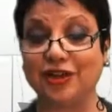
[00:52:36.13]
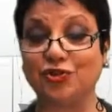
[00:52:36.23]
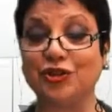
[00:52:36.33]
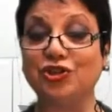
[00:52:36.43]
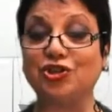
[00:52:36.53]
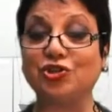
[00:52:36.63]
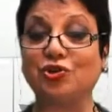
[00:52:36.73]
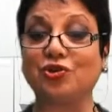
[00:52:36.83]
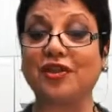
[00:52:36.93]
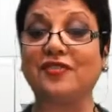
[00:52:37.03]
to
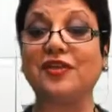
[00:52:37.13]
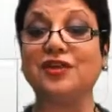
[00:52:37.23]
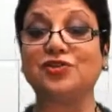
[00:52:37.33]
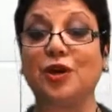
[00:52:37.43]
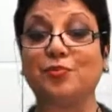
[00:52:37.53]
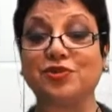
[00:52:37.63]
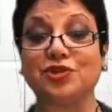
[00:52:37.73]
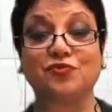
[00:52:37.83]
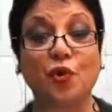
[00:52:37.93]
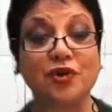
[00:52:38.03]
ensure that the
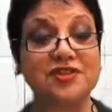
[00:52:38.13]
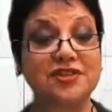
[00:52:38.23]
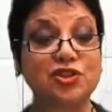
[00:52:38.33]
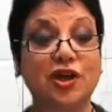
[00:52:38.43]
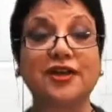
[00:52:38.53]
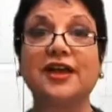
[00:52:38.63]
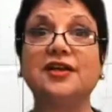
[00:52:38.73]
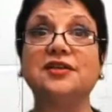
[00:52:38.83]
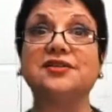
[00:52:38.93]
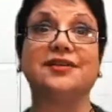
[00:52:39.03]
interpreter's voice is not
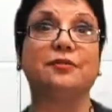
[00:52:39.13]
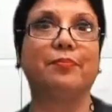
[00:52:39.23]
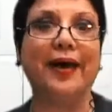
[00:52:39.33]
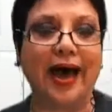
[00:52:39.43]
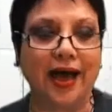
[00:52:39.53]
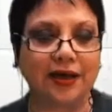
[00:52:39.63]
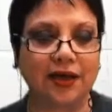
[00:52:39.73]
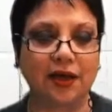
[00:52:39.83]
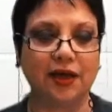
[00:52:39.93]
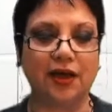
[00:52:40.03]
sent back